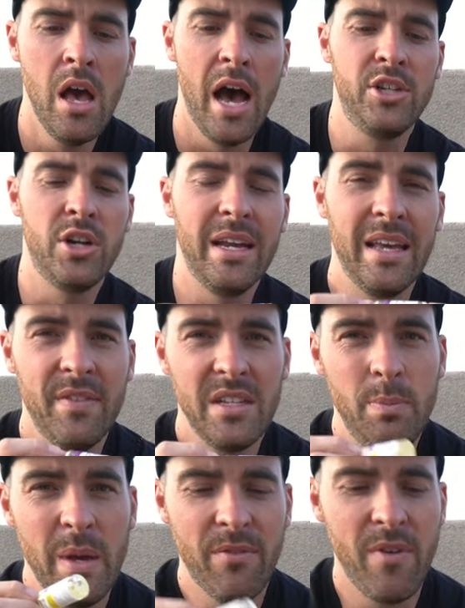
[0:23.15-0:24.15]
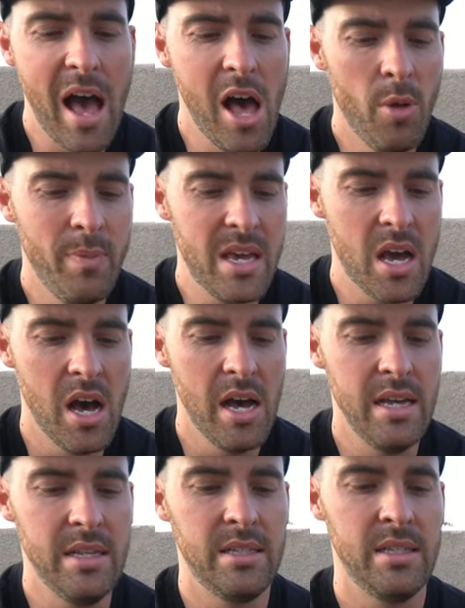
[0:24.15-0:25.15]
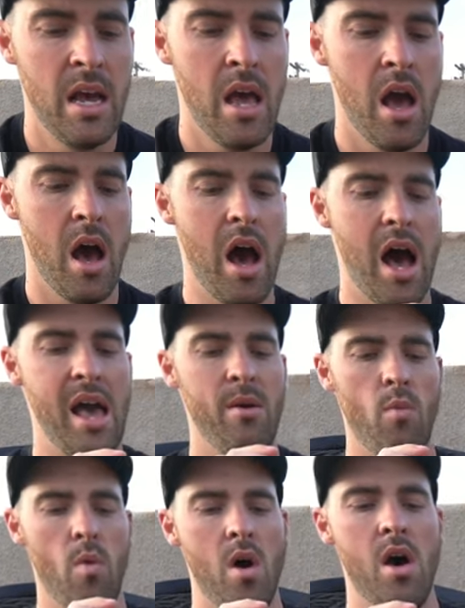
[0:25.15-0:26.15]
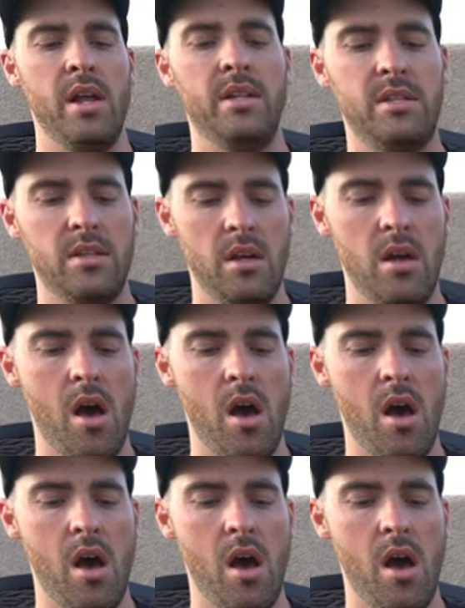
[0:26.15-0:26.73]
I try to get this big vial because I want,